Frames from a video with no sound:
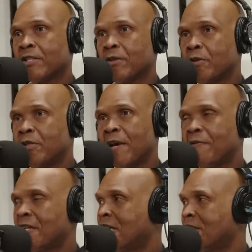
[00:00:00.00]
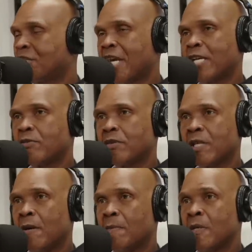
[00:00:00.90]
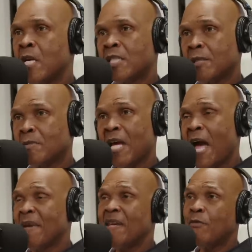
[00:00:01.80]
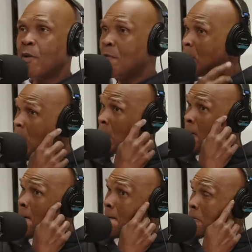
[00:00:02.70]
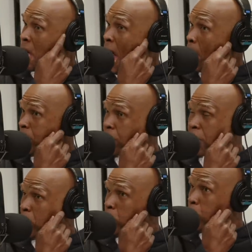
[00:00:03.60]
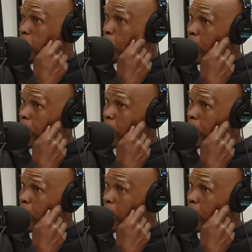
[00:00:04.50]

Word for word: so you definitely couldn't schedule some some time. Even with me, I was still doing